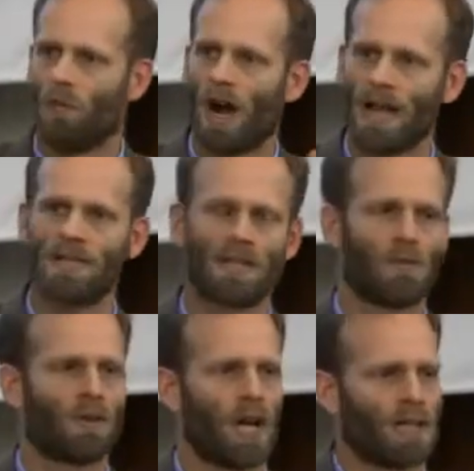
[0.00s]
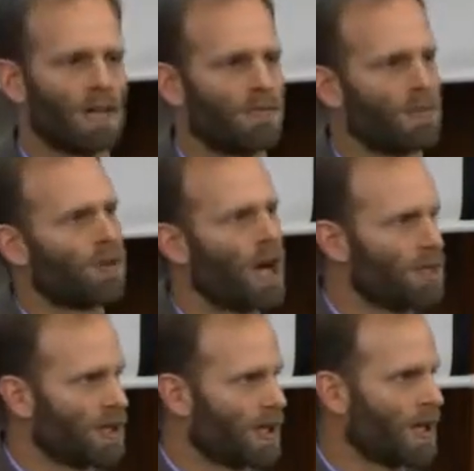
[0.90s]
Why is it that we're not delivering
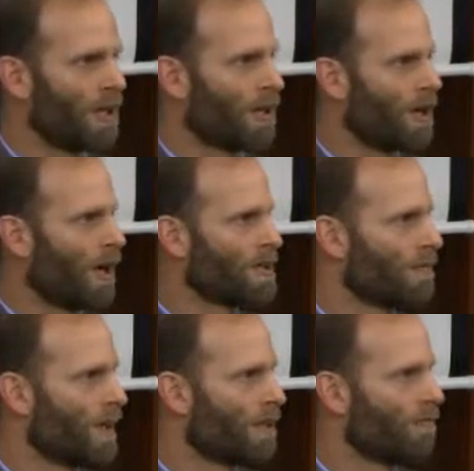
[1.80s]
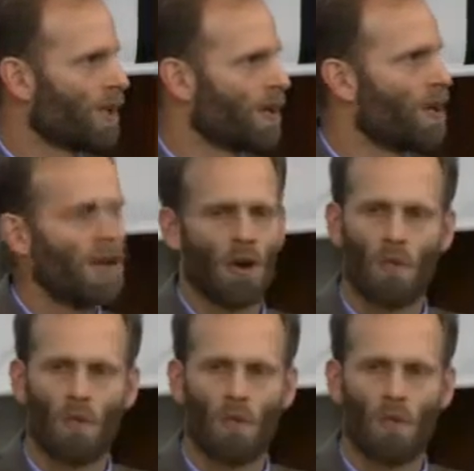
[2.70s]
primary care in a cost-effective manner?